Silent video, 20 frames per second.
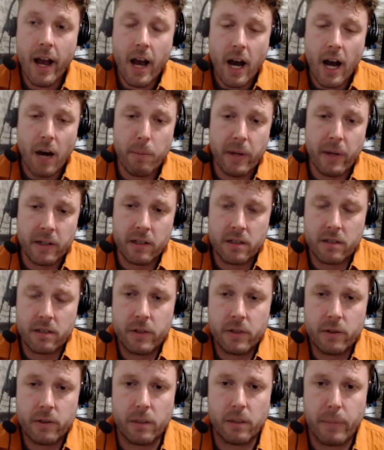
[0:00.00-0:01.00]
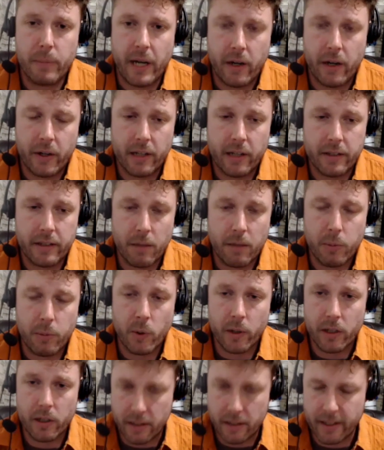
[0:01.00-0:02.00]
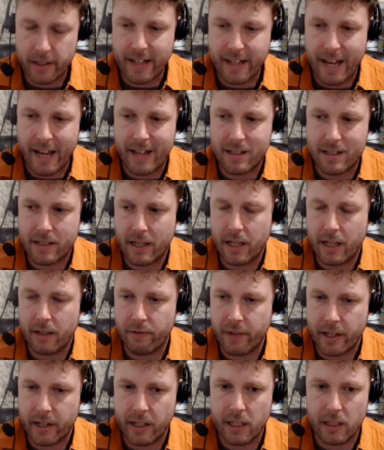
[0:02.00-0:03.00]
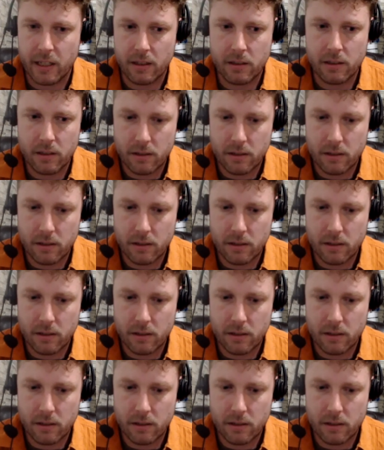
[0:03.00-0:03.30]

abundance of nuclear power at that port that has a very